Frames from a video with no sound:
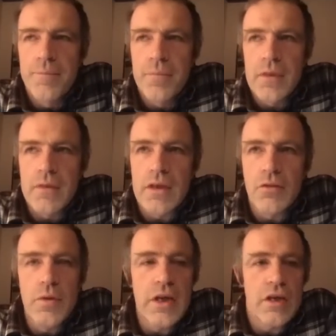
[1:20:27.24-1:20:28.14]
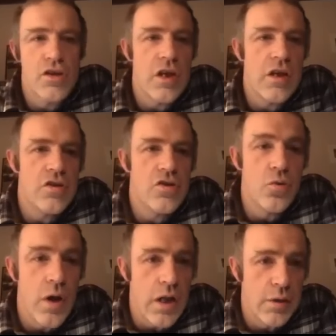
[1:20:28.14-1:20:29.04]
that we exchange to
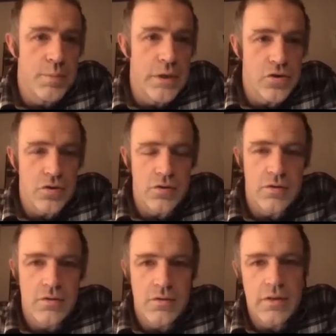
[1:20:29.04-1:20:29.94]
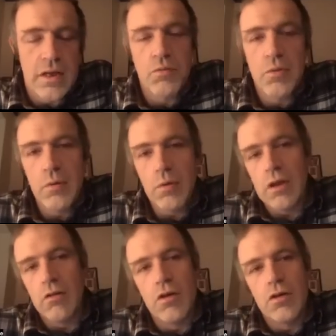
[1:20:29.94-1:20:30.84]
help each other that we will
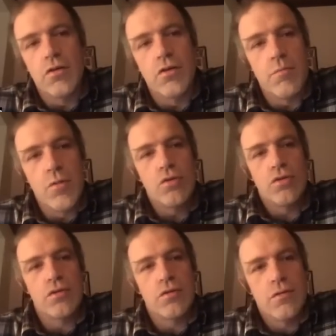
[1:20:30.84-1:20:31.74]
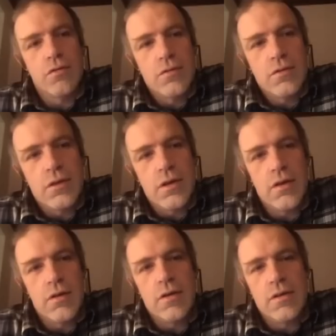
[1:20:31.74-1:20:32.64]
learn the most.
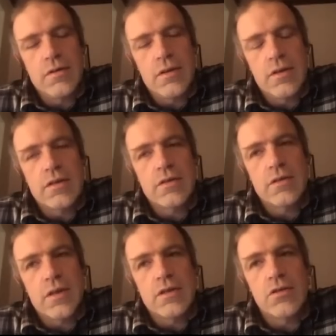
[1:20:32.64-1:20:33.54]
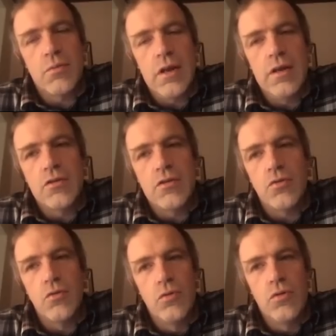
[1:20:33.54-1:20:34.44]
That's really
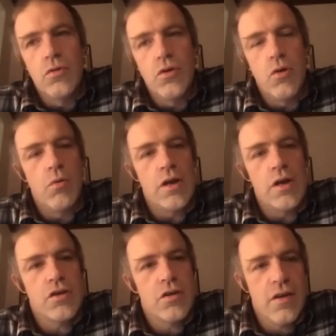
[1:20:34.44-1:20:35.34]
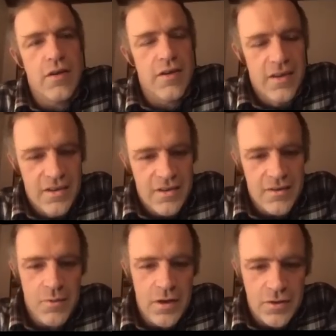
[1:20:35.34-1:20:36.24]
true knowledge,
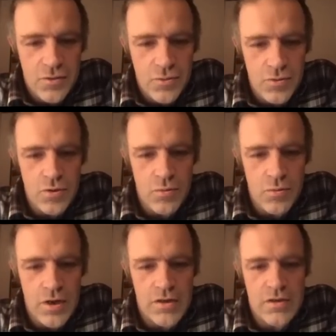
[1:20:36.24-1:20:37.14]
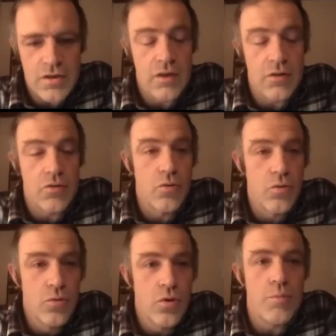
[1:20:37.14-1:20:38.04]
really true knowledge and
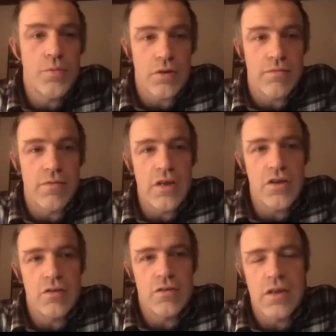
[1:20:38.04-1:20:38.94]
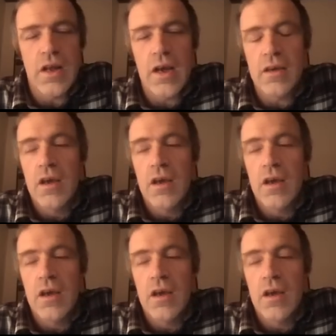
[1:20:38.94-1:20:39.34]
true observations. Like